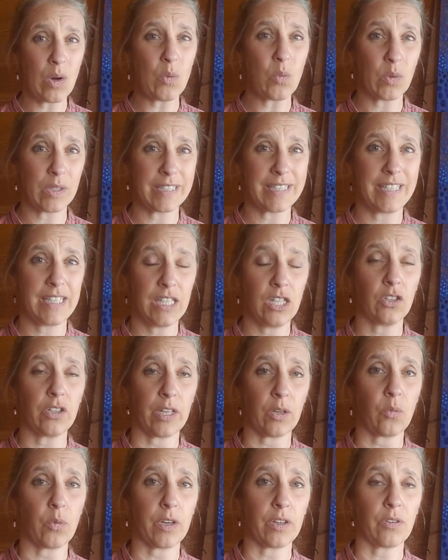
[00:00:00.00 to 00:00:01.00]
what we're
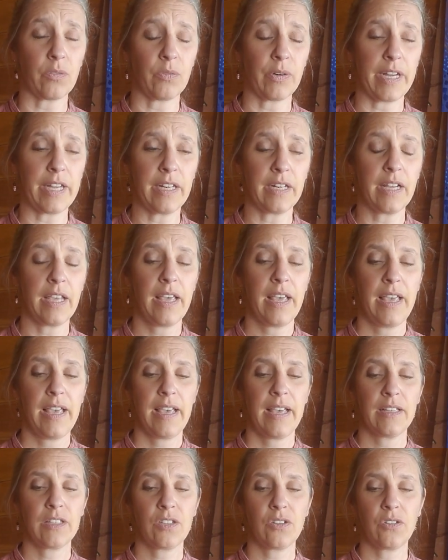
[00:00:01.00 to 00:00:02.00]
dealing with, right?
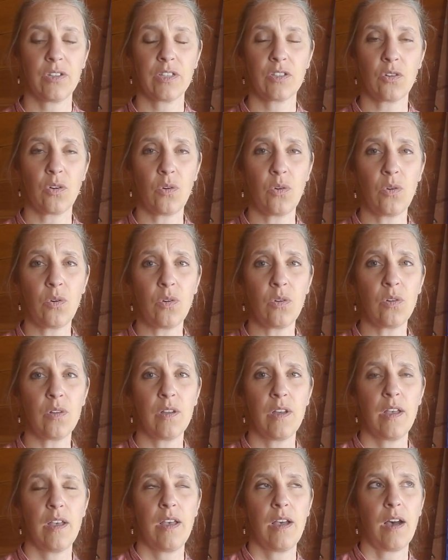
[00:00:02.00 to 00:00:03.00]
And so this
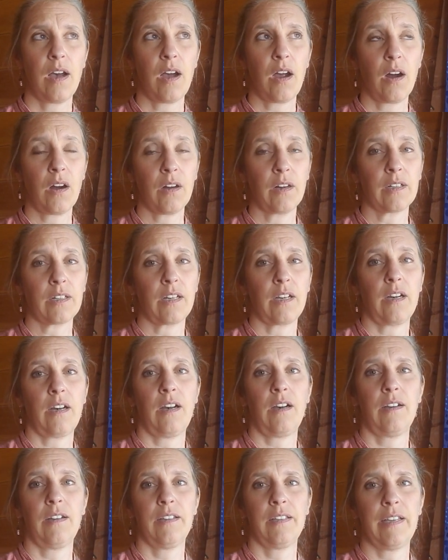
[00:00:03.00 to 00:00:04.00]
whole arc,
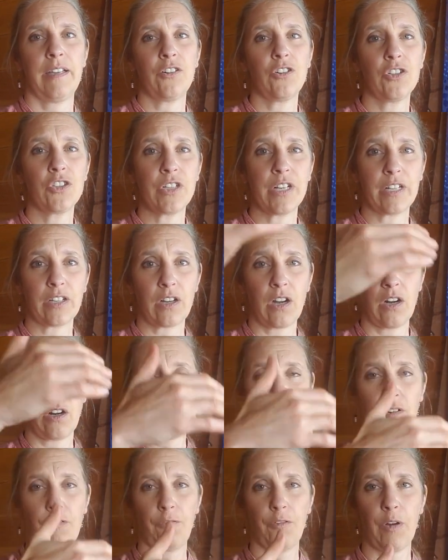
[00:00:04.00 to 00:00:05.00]
energetic
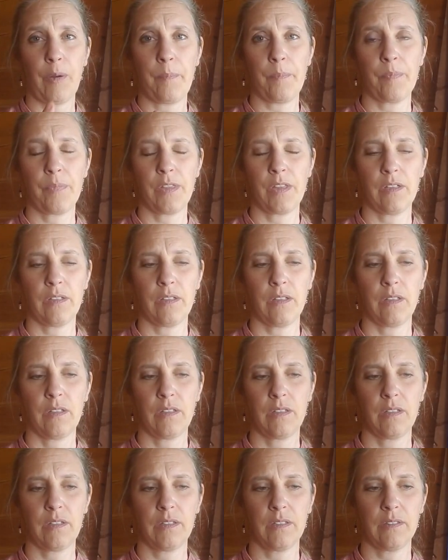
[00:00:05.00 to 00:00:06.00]
arc from
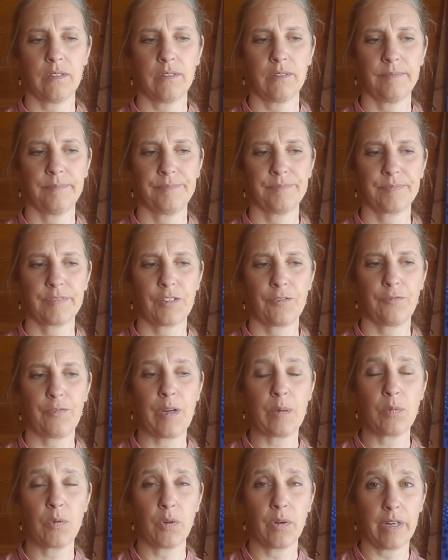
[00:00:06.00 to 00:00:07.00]
the the
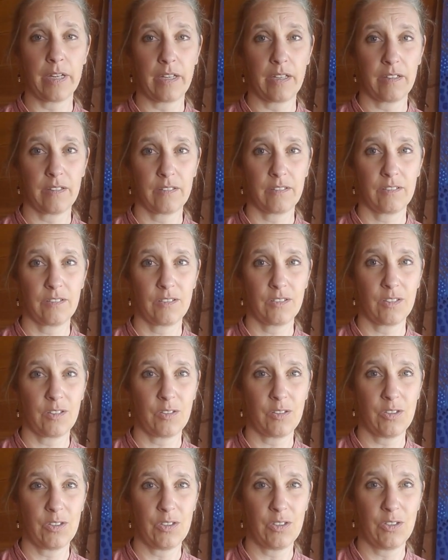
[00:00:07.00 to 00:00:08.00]
February
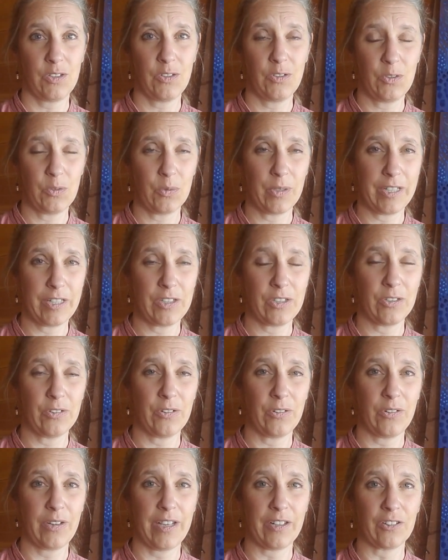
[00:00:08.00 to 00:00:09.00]
two
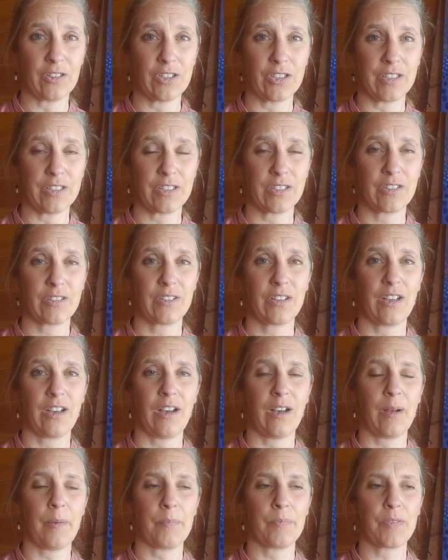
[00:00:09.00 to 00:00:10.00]
twenty-two energies
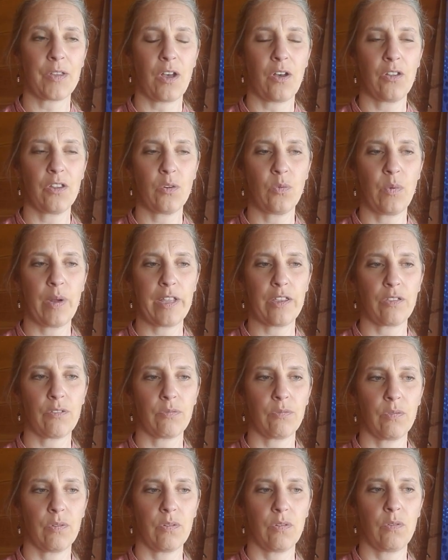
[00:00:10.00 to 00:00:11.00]
um, all the way
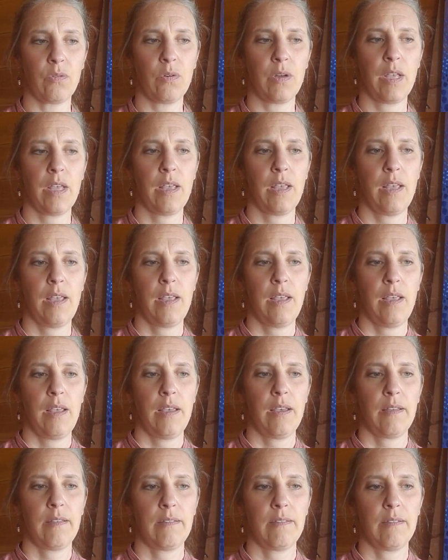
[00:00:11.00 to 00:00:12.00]
through
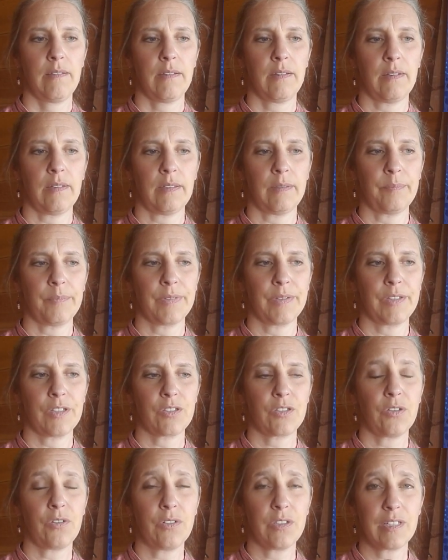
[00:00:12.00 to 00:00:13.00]
um, the
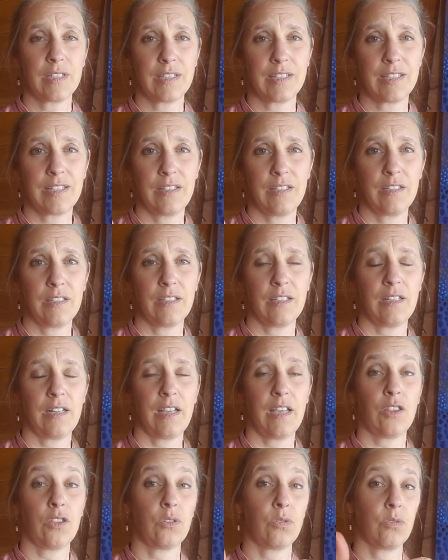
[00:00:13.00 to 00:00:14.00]
solstice season
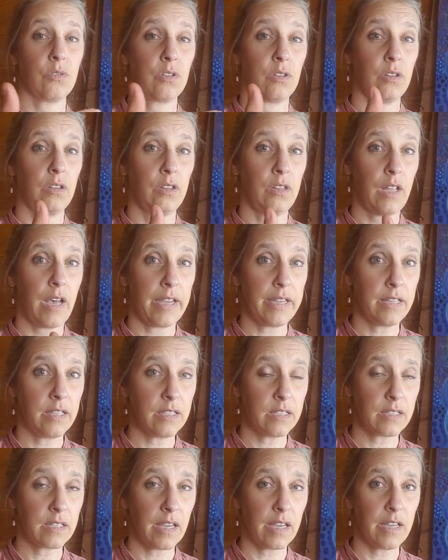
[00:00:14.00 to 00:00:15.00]
and through the
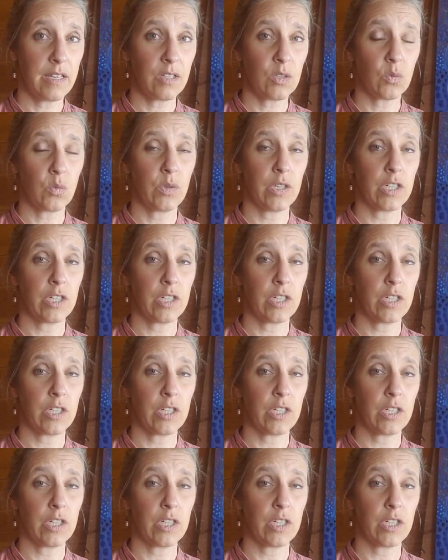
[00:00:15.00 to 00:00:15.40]
Lion's Gate,